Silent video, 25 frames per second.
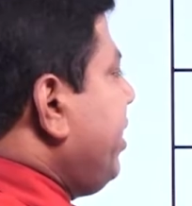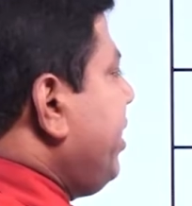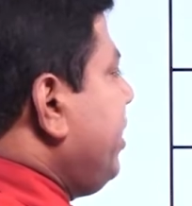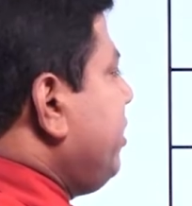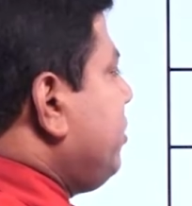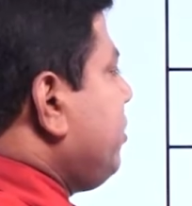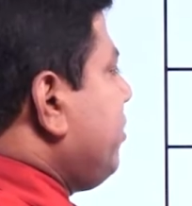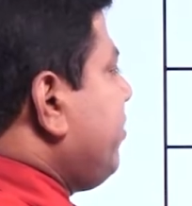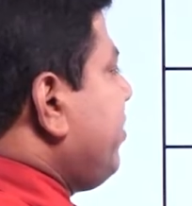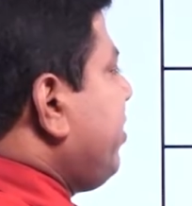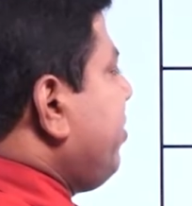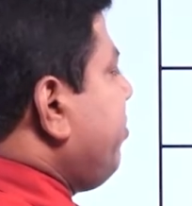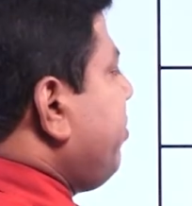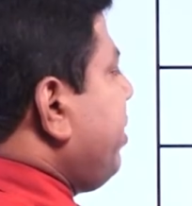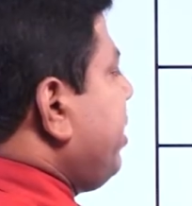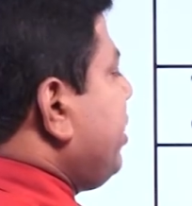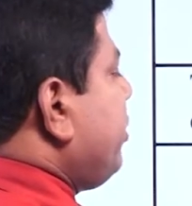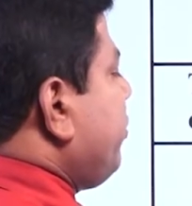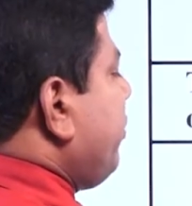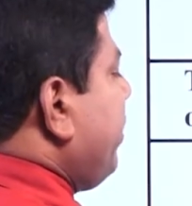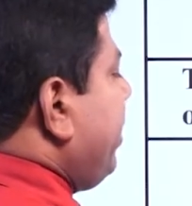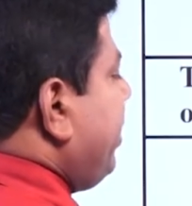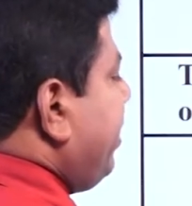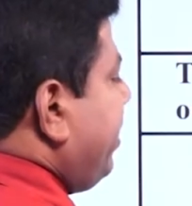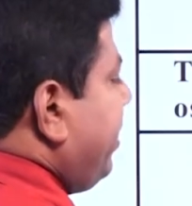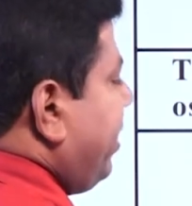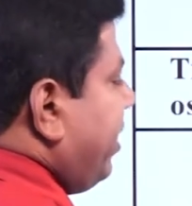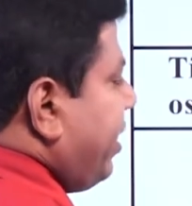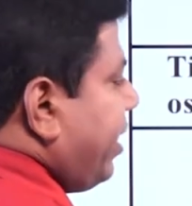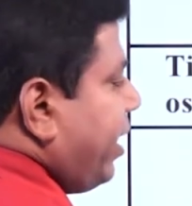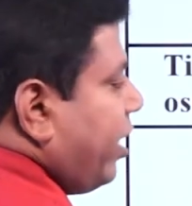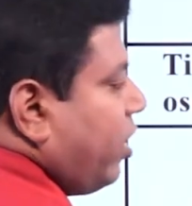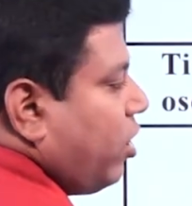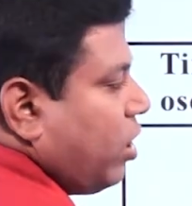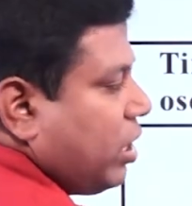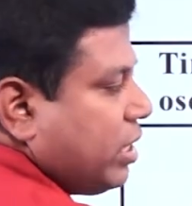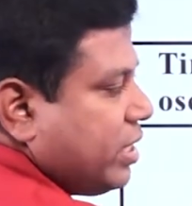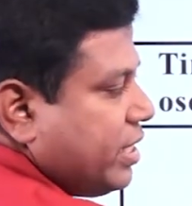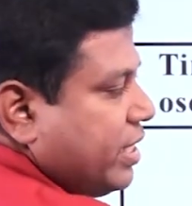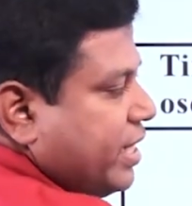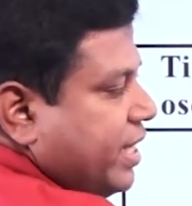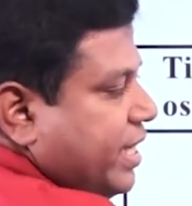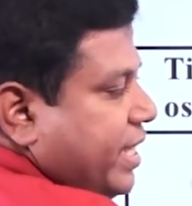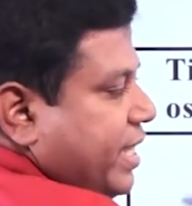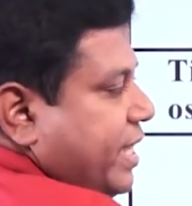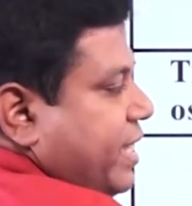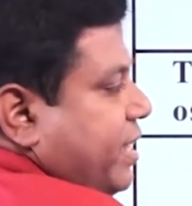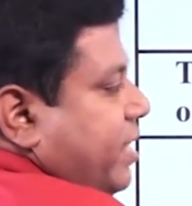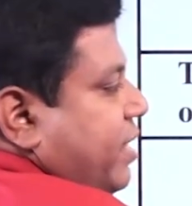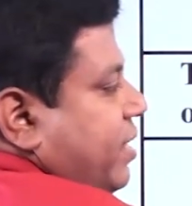each of them by 20 and I got
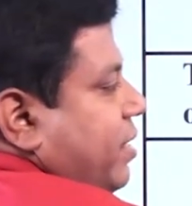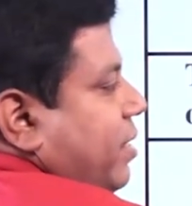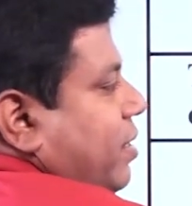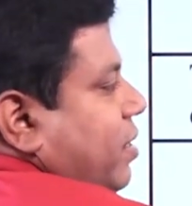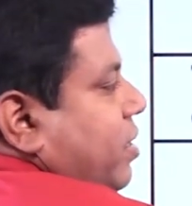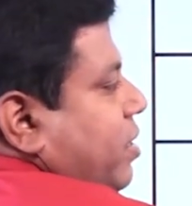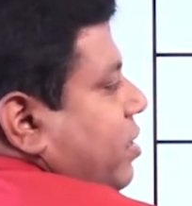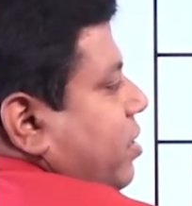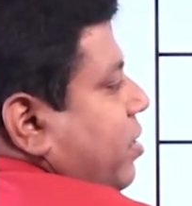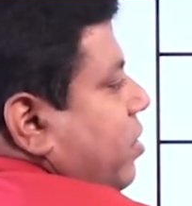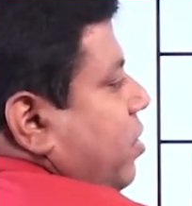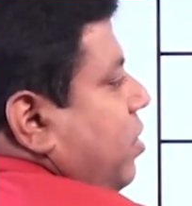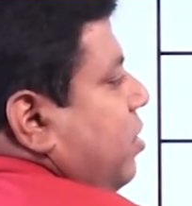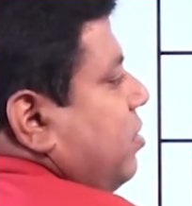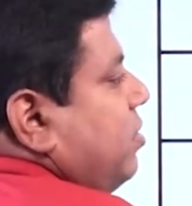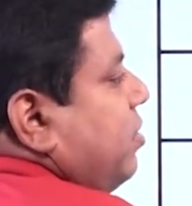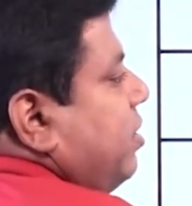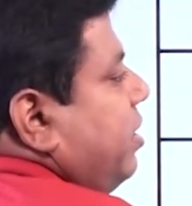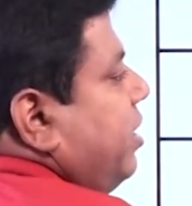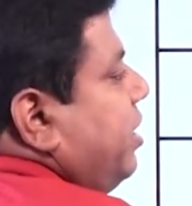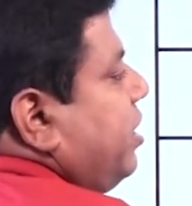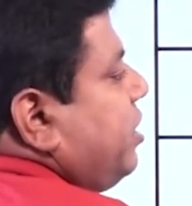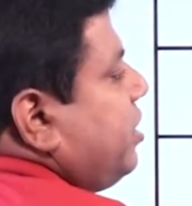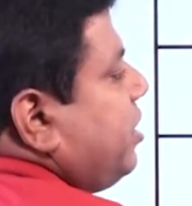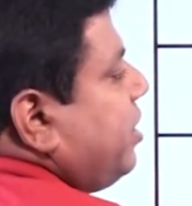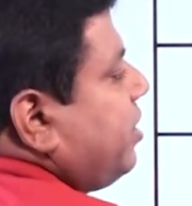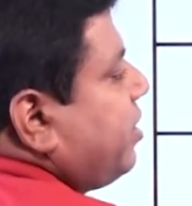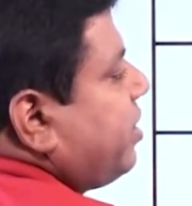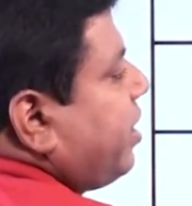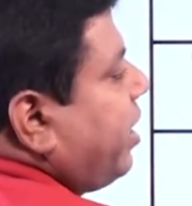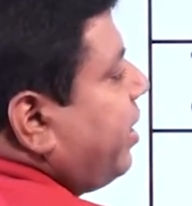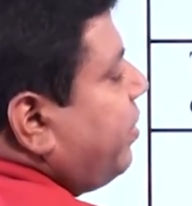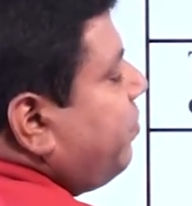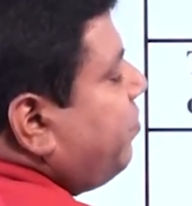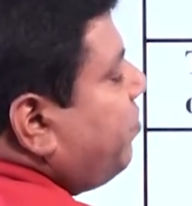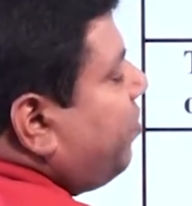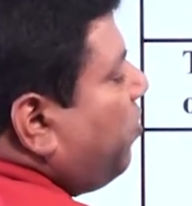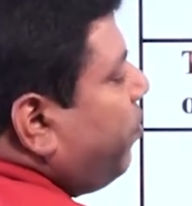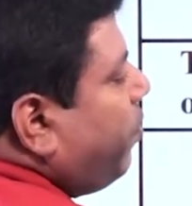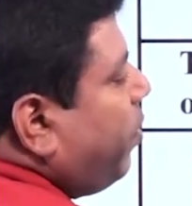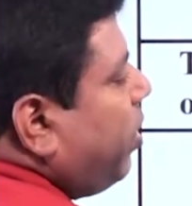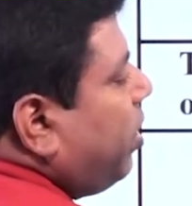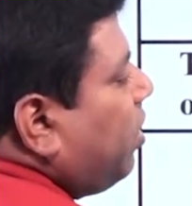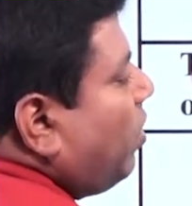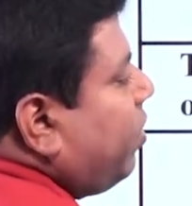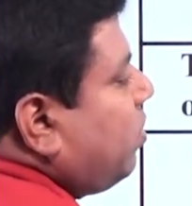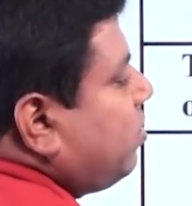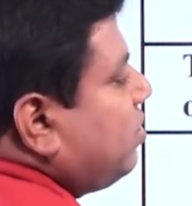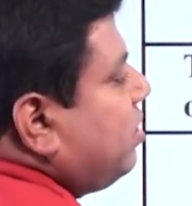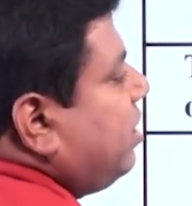T, oscillation time for
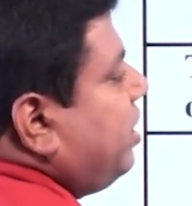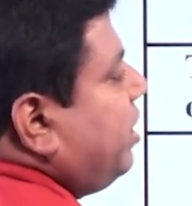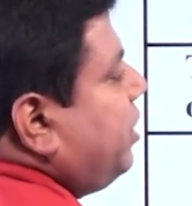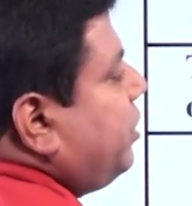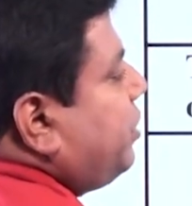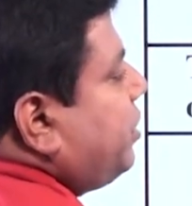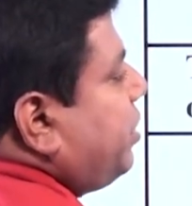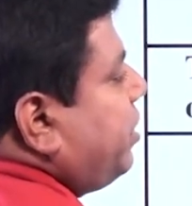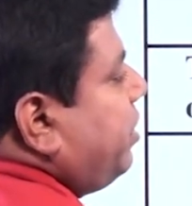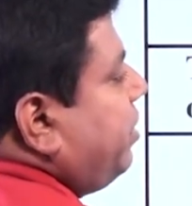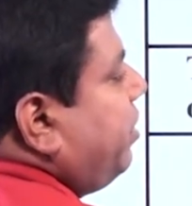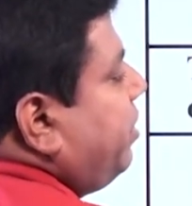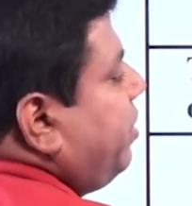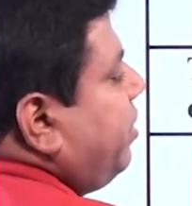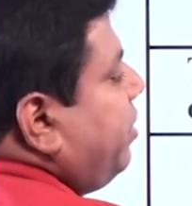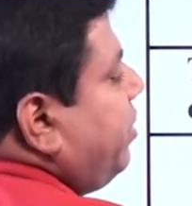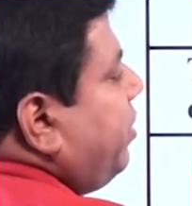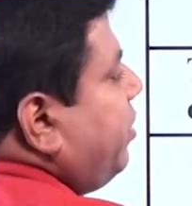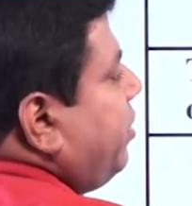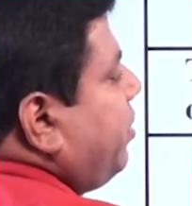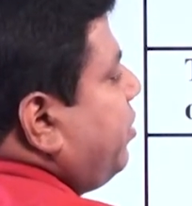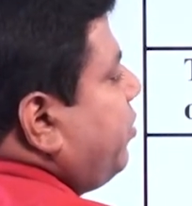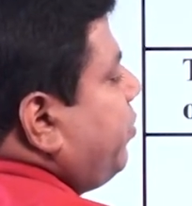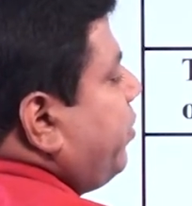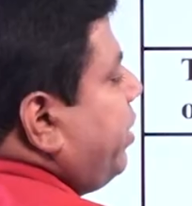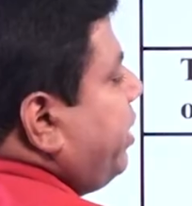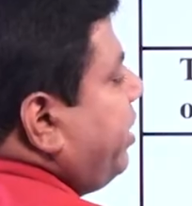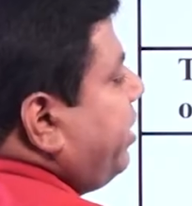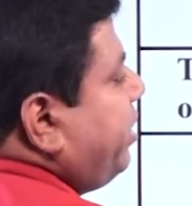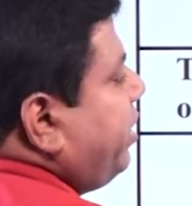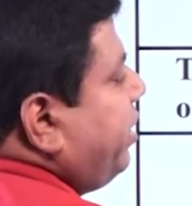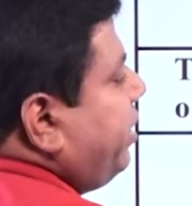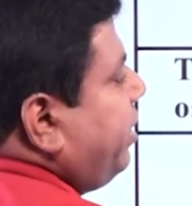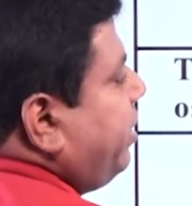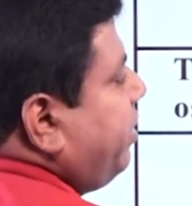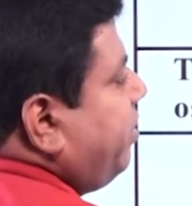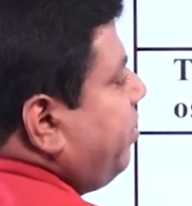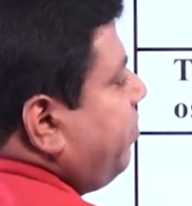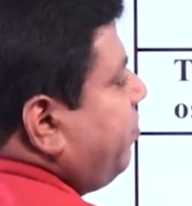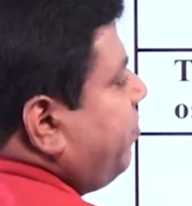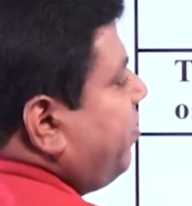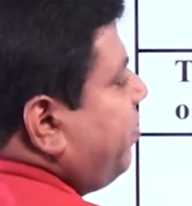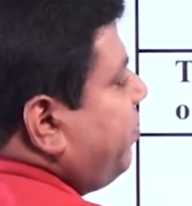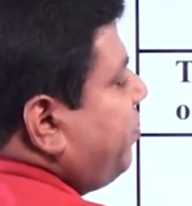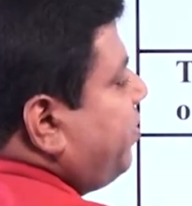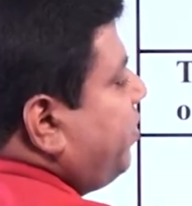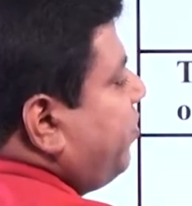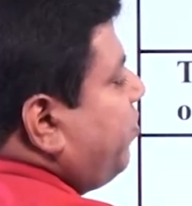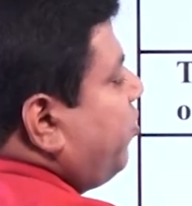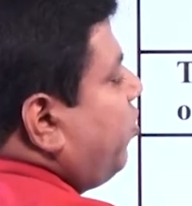one oscillation. 20,
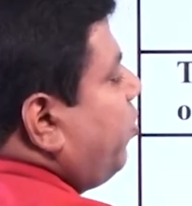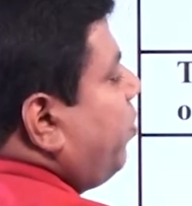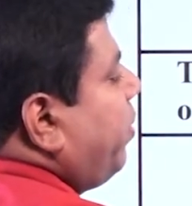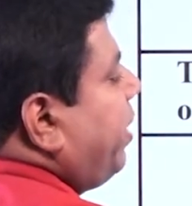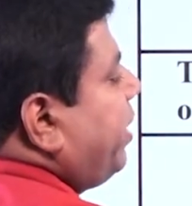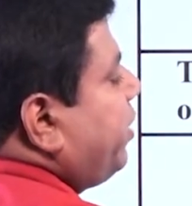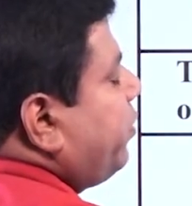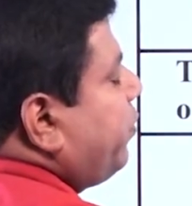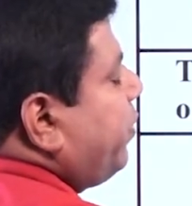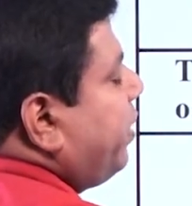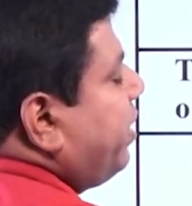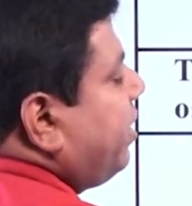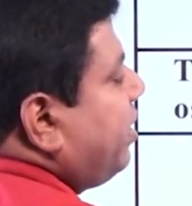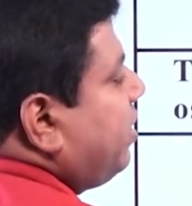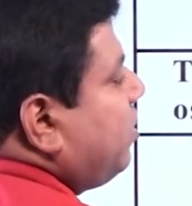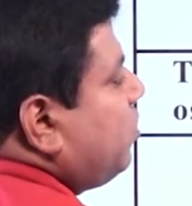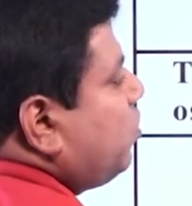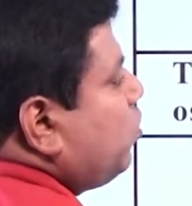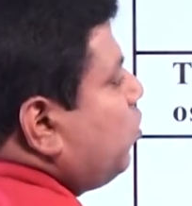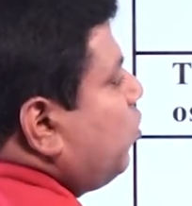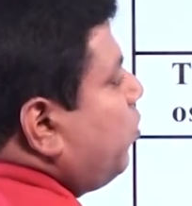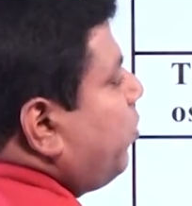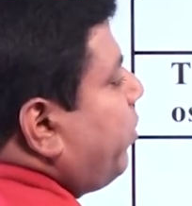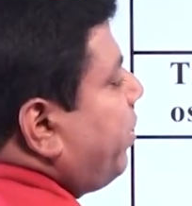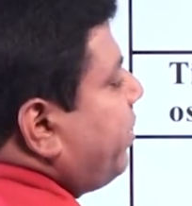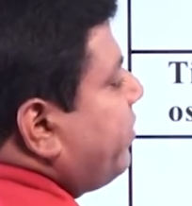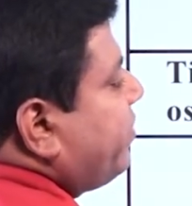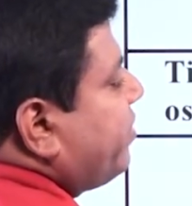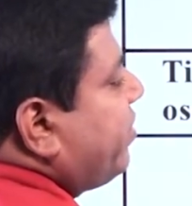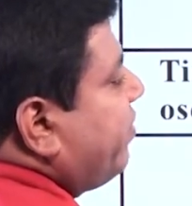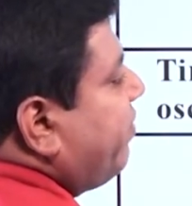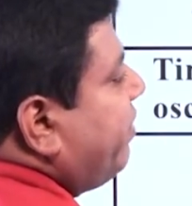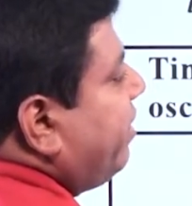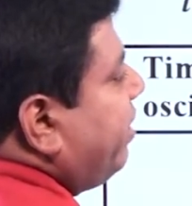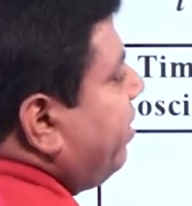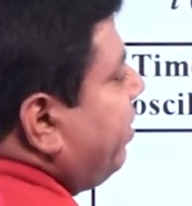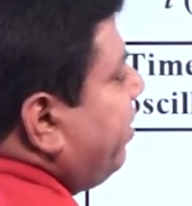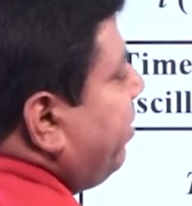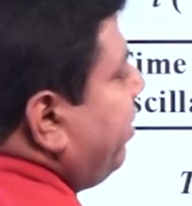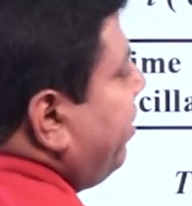54 by 20 is 2.7,